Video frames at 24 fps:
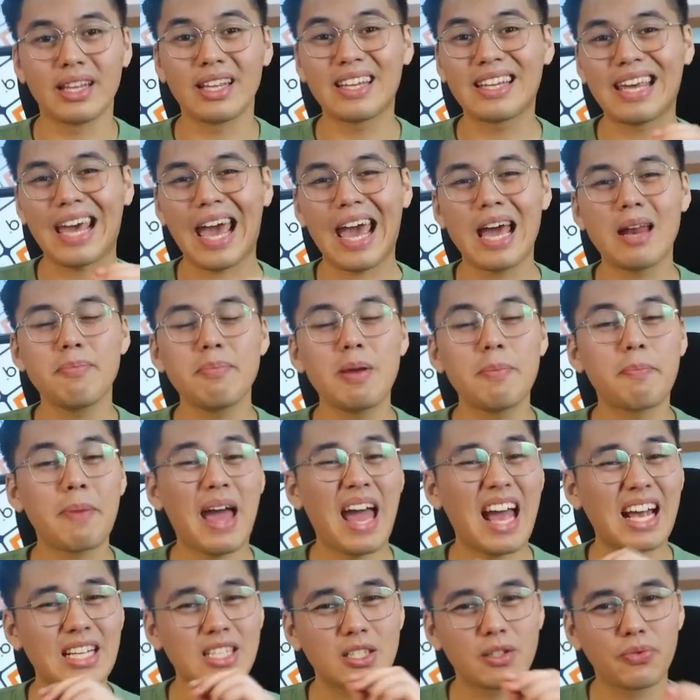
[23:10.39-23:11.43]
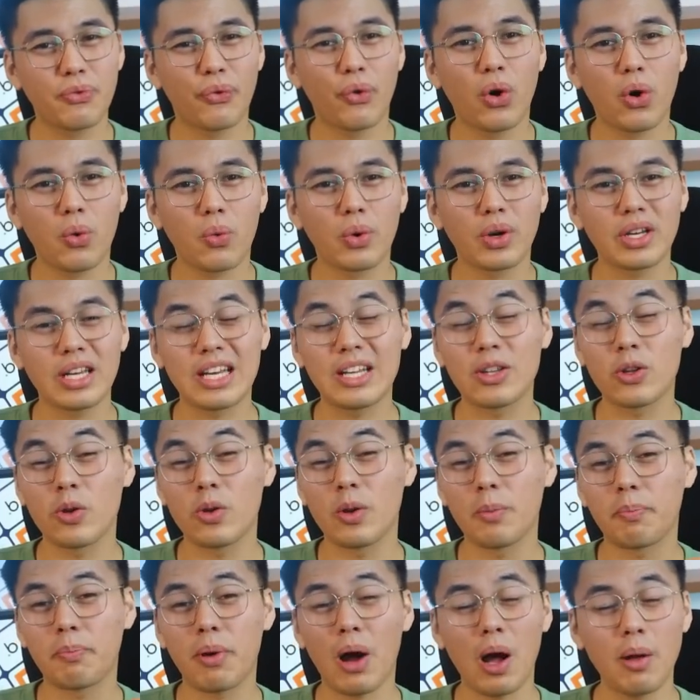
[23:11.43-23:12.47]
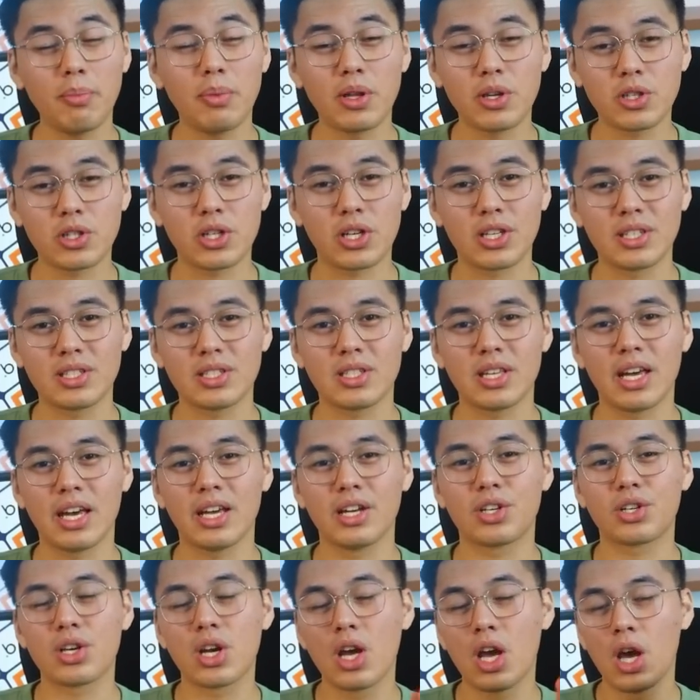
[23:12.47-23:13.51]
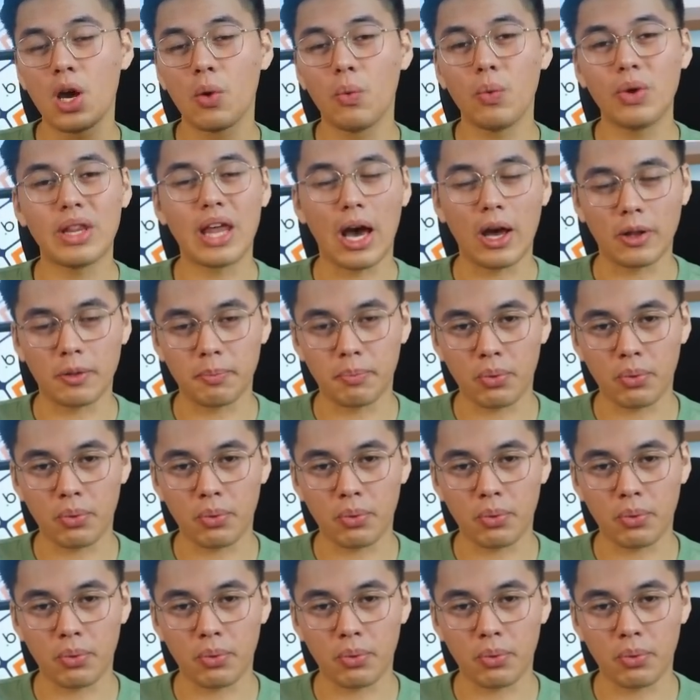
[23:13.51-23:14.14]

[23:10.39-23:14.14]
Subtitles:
that can be passed forward into the publishing stage without